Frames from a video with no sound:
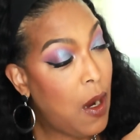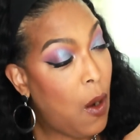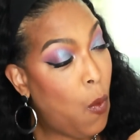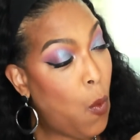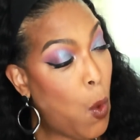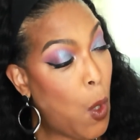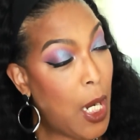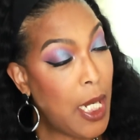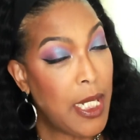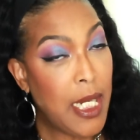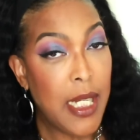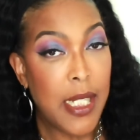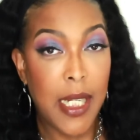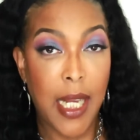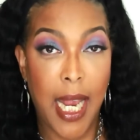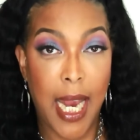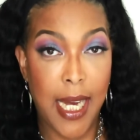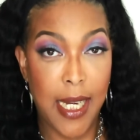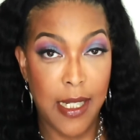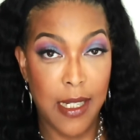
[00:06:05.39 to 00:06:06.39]
One is
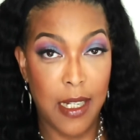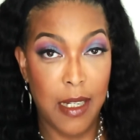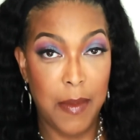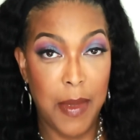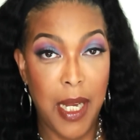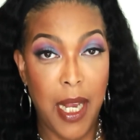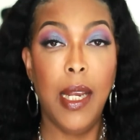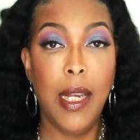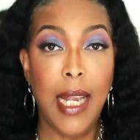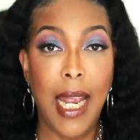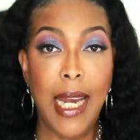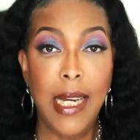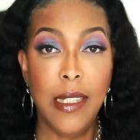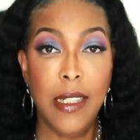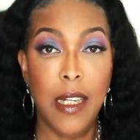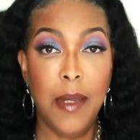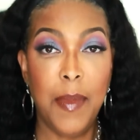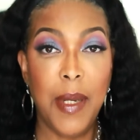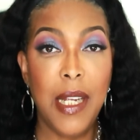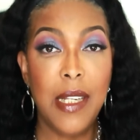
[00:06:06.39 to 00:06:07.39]
Caked Up. Caked
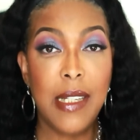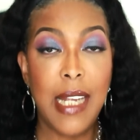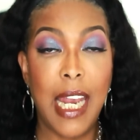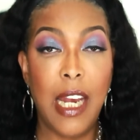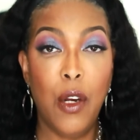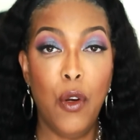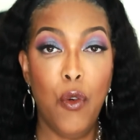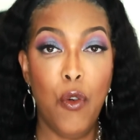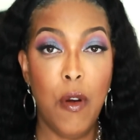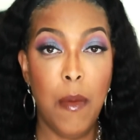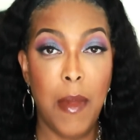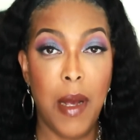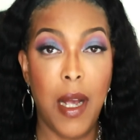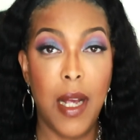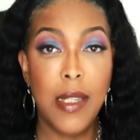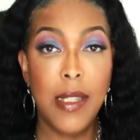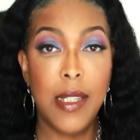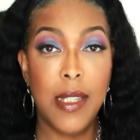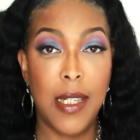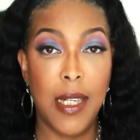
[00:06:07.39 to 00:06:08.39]
Up is a
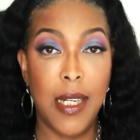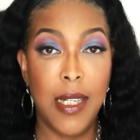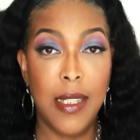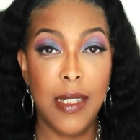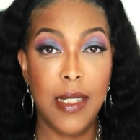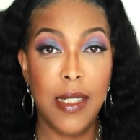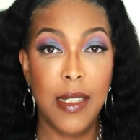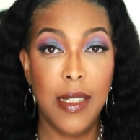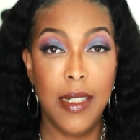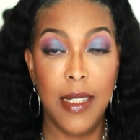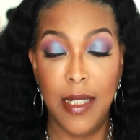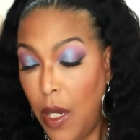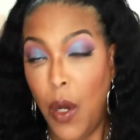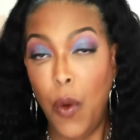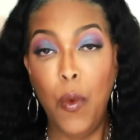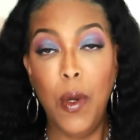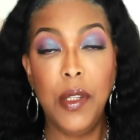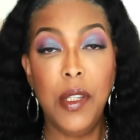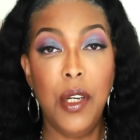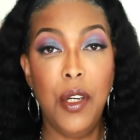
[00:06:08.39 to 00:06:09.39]
gourmand scent
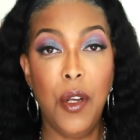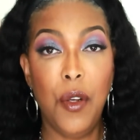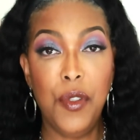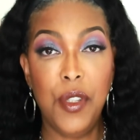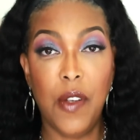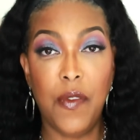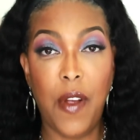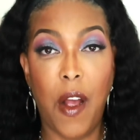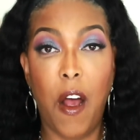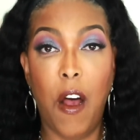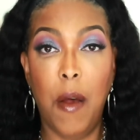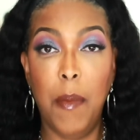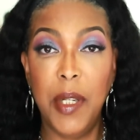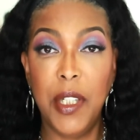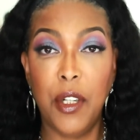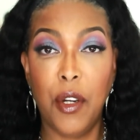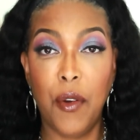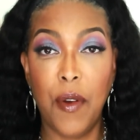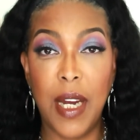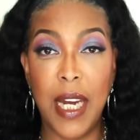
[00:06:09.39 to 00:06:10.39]
with the notes of
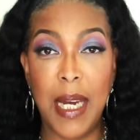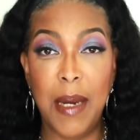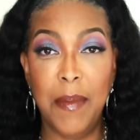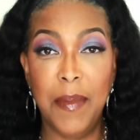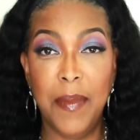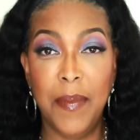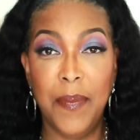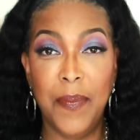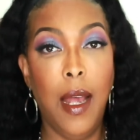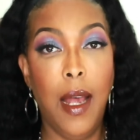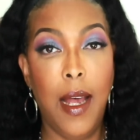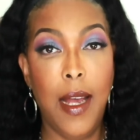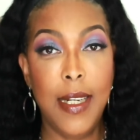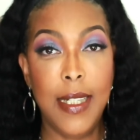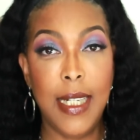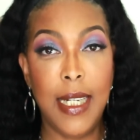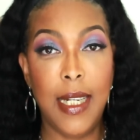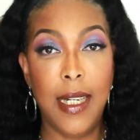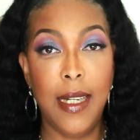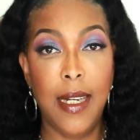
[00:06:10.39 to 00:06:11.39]
almond cream,
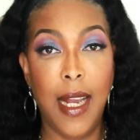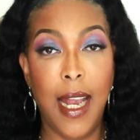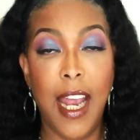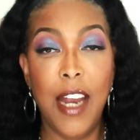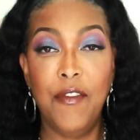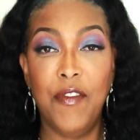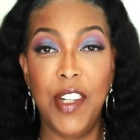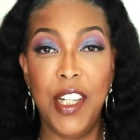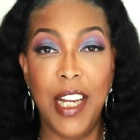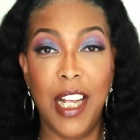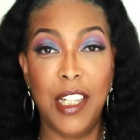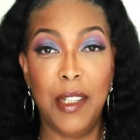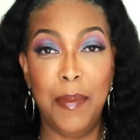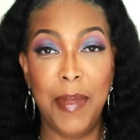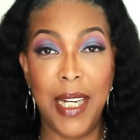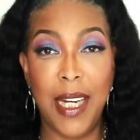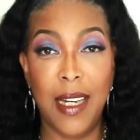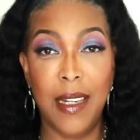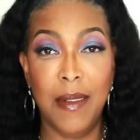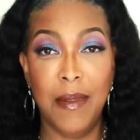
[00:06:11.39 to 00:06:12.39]
honey, and vanilla
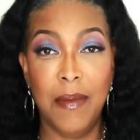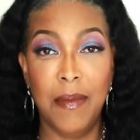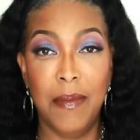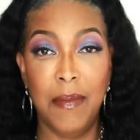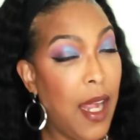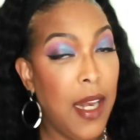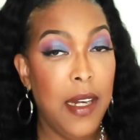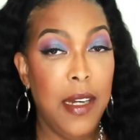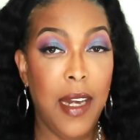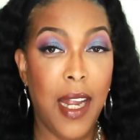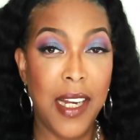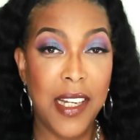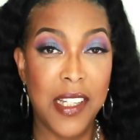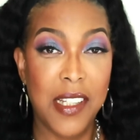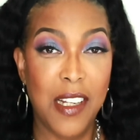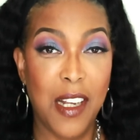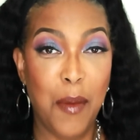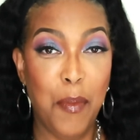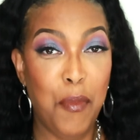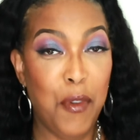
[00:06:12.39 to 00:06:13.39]
bean.
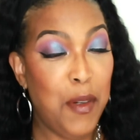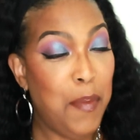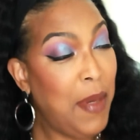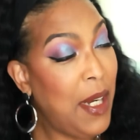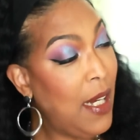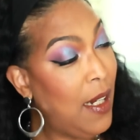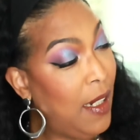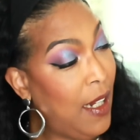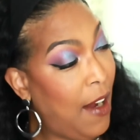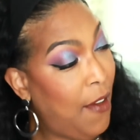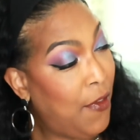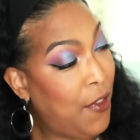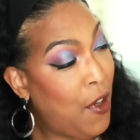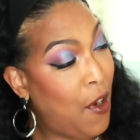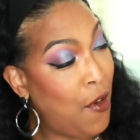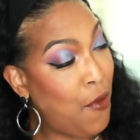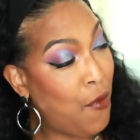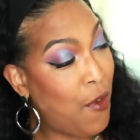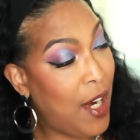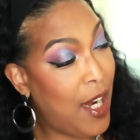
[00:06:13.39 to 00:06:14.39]
Next up would be Left
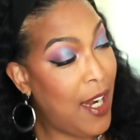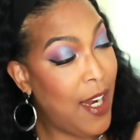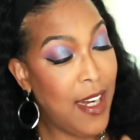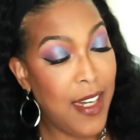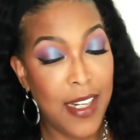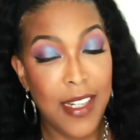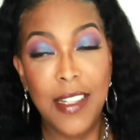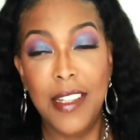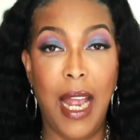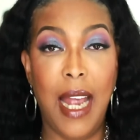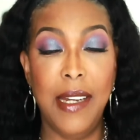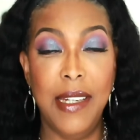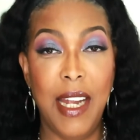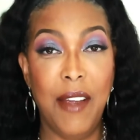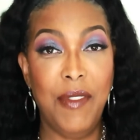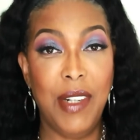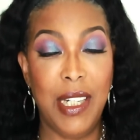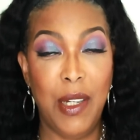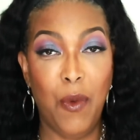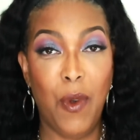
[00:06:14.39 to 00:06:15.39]
on Read. I
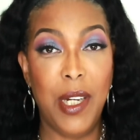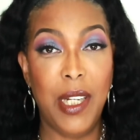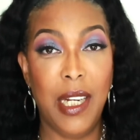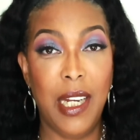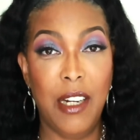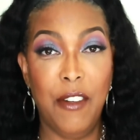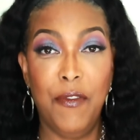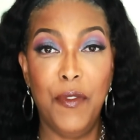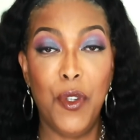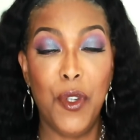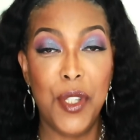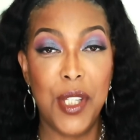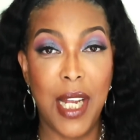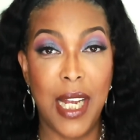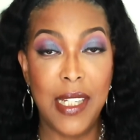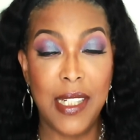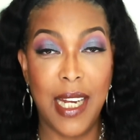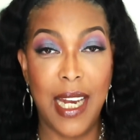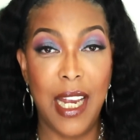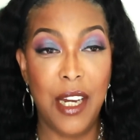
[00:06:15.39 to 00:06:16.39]
definitely want to get a
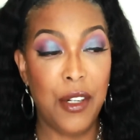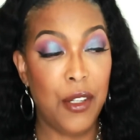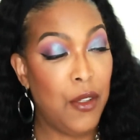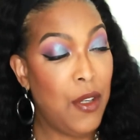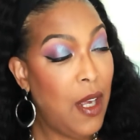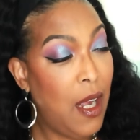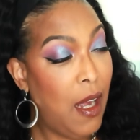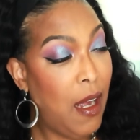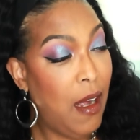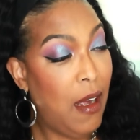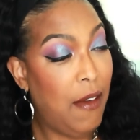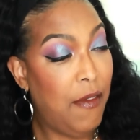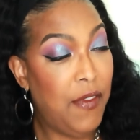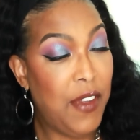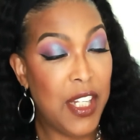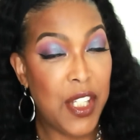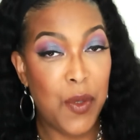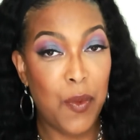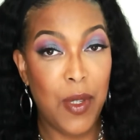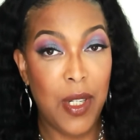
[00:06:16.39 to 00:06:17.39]
full-size candle of
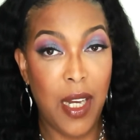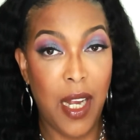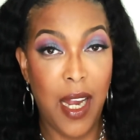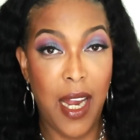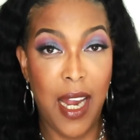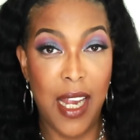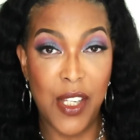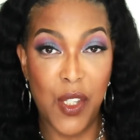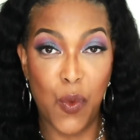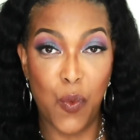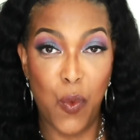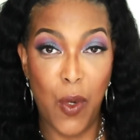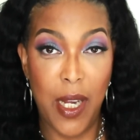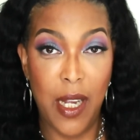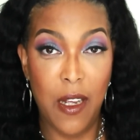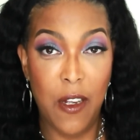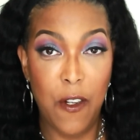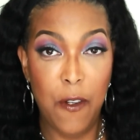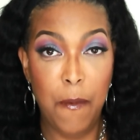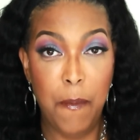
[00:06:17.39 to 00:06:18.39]
this one as
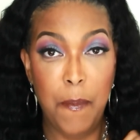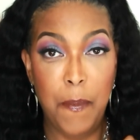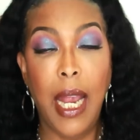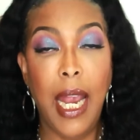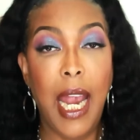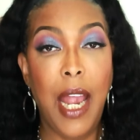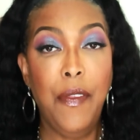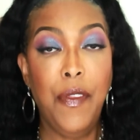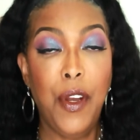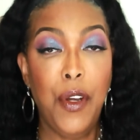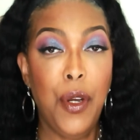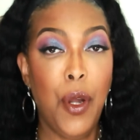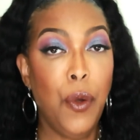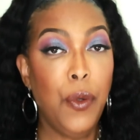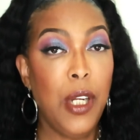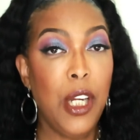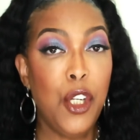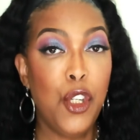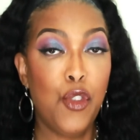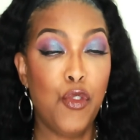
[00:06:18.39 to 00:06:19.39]
well. And the
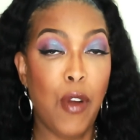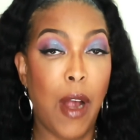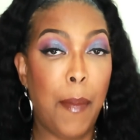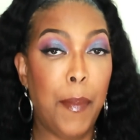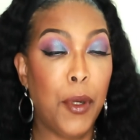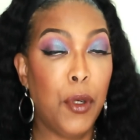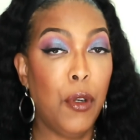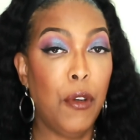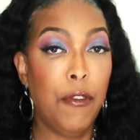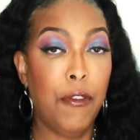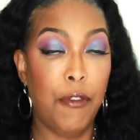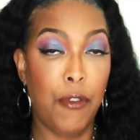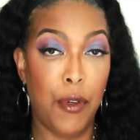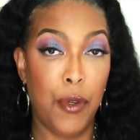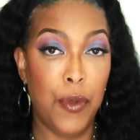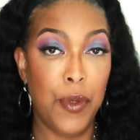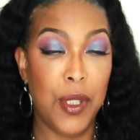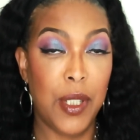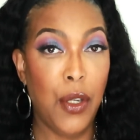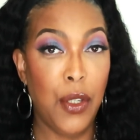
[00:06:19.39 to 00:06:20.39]
note is tropical
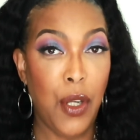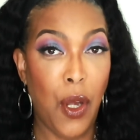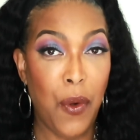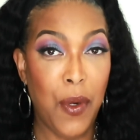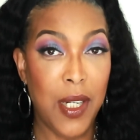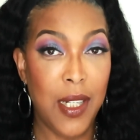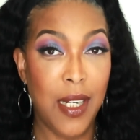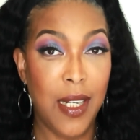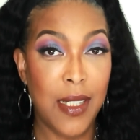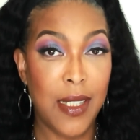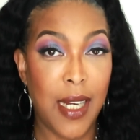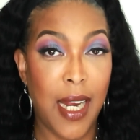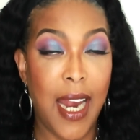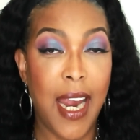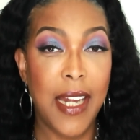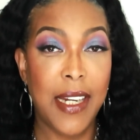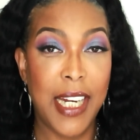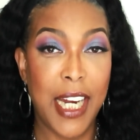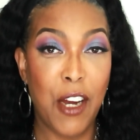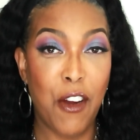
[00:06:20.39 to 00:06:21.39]
fruit, coconut,
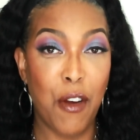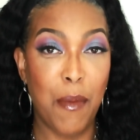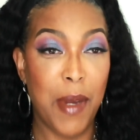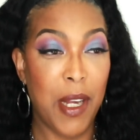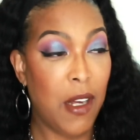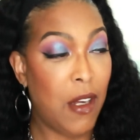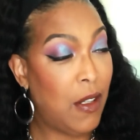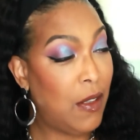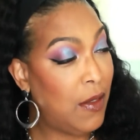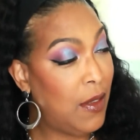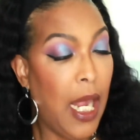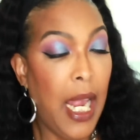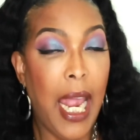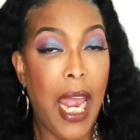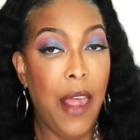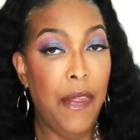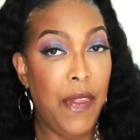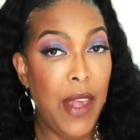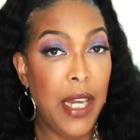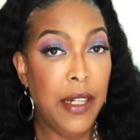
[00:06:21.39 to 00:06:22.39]
and caramel.
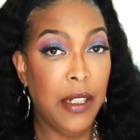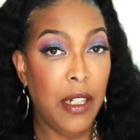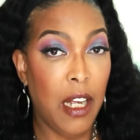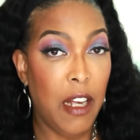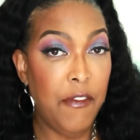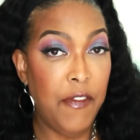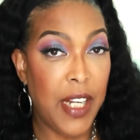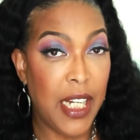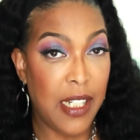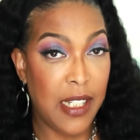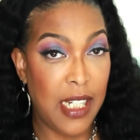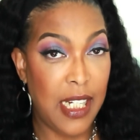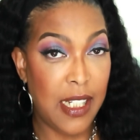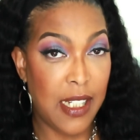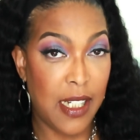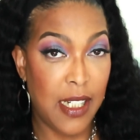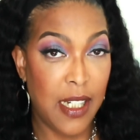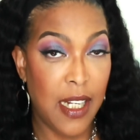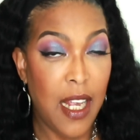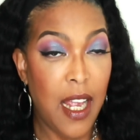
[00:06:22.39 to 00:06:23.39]
And then Cuffing
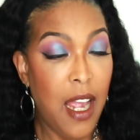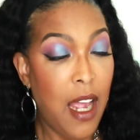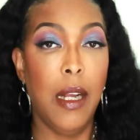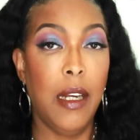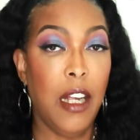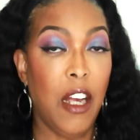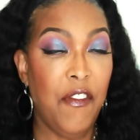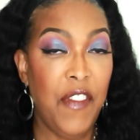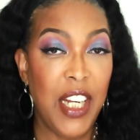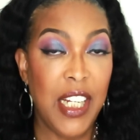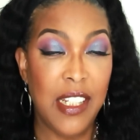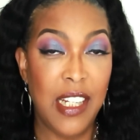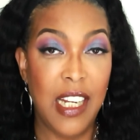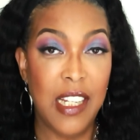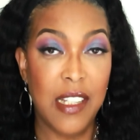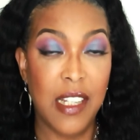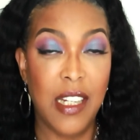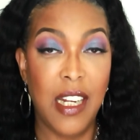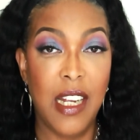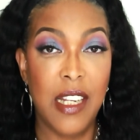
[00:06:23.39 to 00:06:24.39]
Season. Cuffing
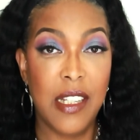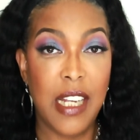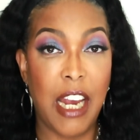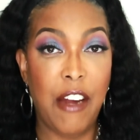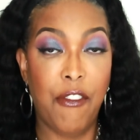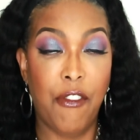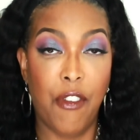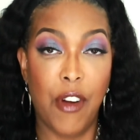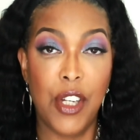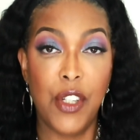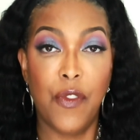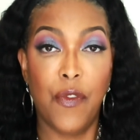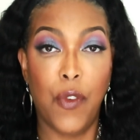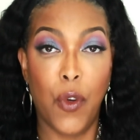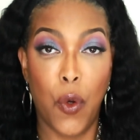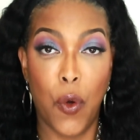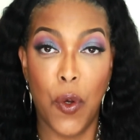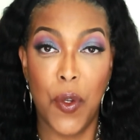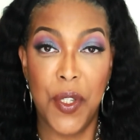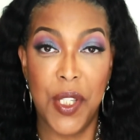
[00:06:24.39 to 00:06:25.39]
Season is a fresh
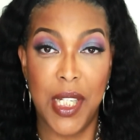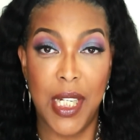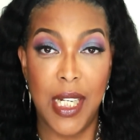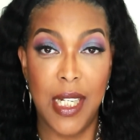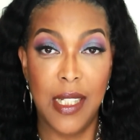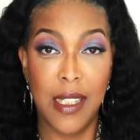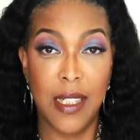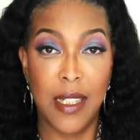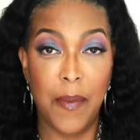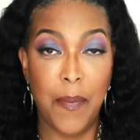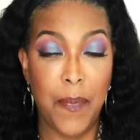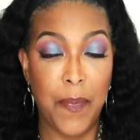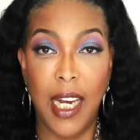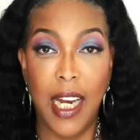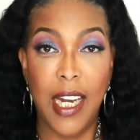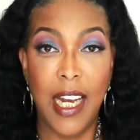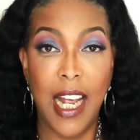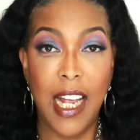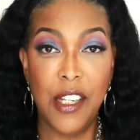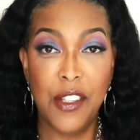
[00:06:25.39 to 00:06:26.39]
floral scent.
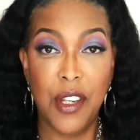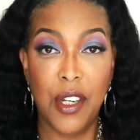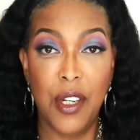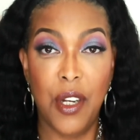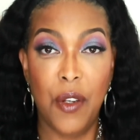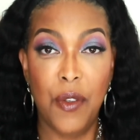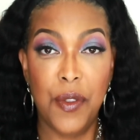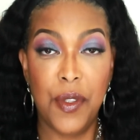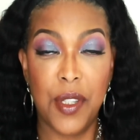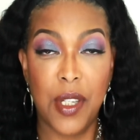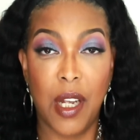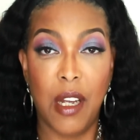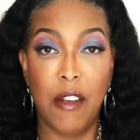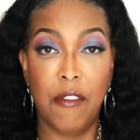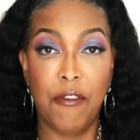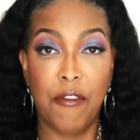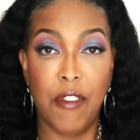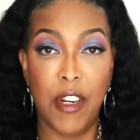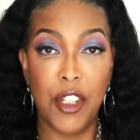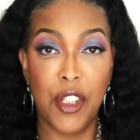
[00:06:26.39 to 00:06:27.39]
It has the notes
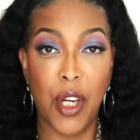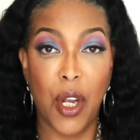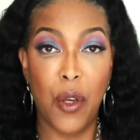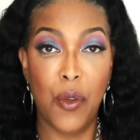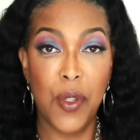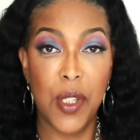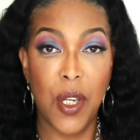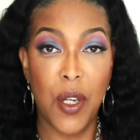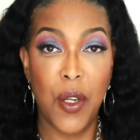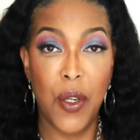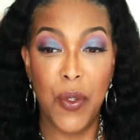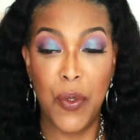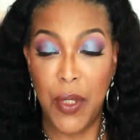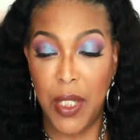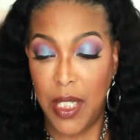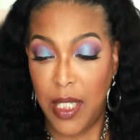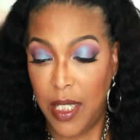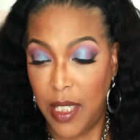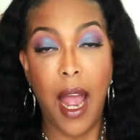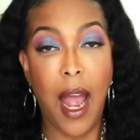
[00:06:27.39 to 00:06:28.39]
of fresh
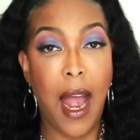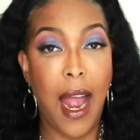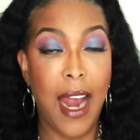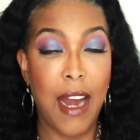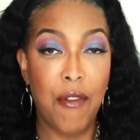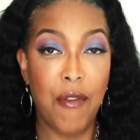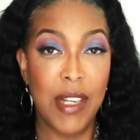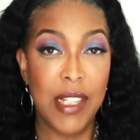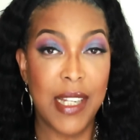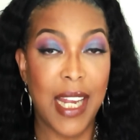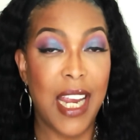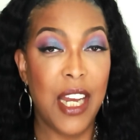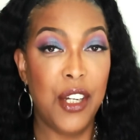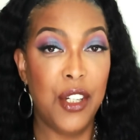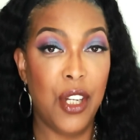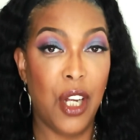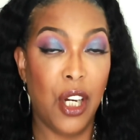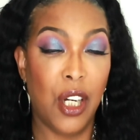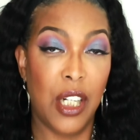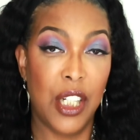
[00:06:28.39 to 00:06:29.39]
ozone, iris, and
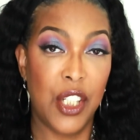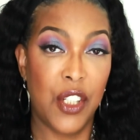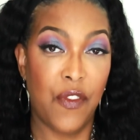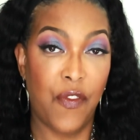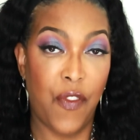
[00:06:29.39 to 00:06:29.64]
Douglas